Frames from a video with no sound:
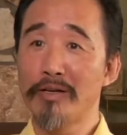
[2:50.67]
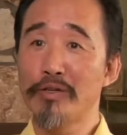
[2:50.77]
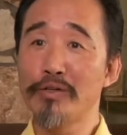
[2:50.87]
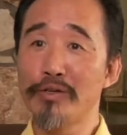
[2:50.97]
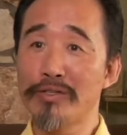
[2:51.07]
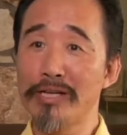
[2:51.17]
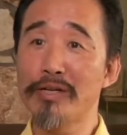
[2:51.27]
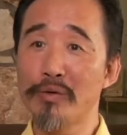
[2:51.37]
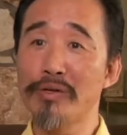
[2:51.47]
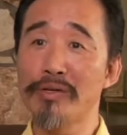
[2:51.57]
to
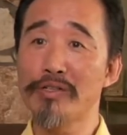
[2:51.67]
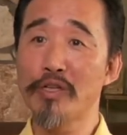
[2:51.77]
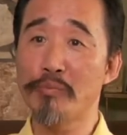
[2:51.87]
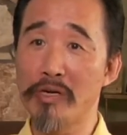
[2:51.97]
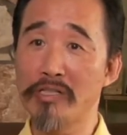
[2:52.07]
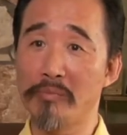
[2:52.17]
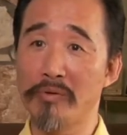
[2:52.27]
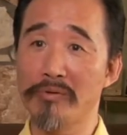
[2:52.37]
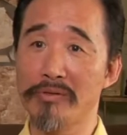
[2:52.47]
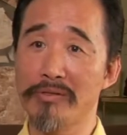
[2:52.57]
stick with your
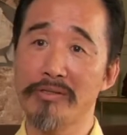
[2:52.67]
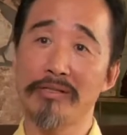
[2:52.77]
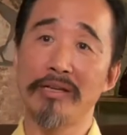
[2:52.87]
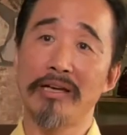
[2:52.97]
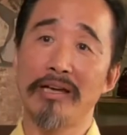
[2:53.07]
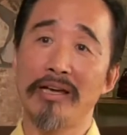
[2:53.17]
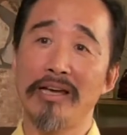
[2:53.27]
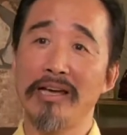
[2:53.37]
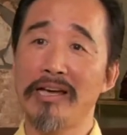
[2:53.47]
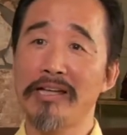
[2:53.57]
principles.
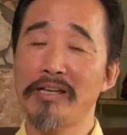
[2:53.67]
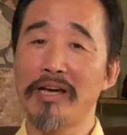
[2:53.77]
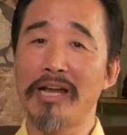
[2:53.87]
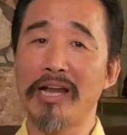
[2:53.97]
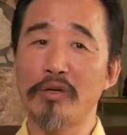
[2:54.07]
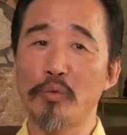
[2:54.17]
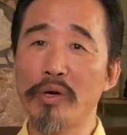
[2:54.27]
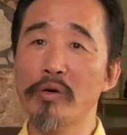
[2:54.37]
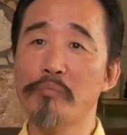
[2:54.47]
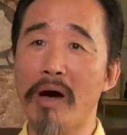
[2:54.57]
And
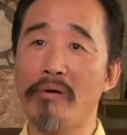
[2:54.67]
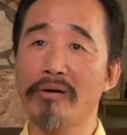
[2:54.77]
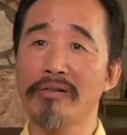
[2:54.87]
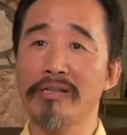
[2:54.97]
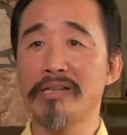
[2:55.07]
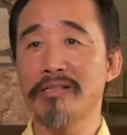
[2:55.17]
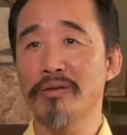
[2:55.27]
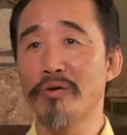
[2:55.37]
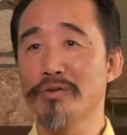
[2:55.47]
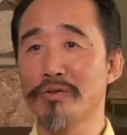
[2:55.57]
willpower is
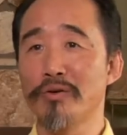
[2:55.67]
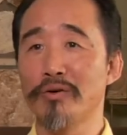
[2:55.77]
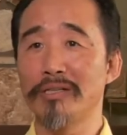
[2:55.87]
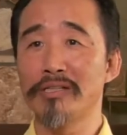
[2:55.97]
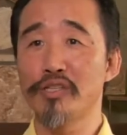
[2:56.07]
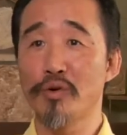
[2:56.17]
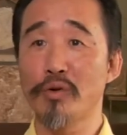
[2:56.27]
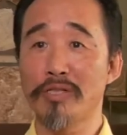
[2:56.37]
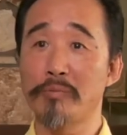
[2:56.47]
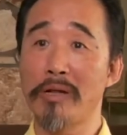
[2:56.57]
also in
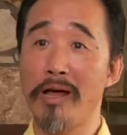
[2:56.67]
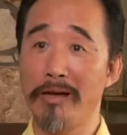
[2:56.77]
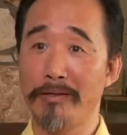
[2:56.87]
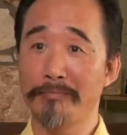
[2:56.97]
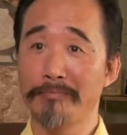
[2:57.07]
short supply.